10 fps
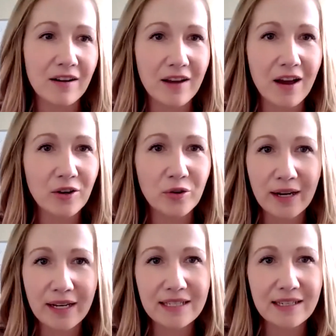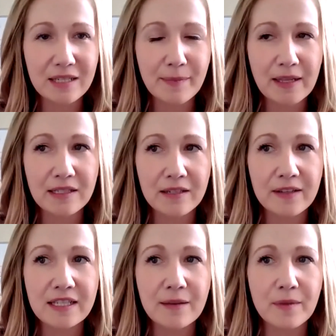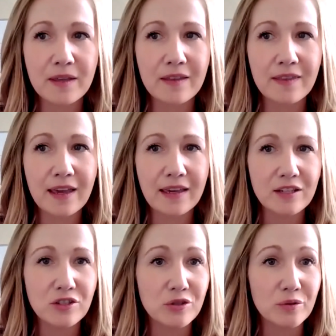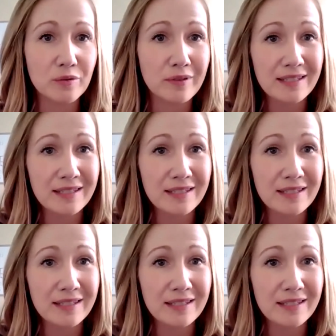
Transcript: not crazy expensive, it's something that they can do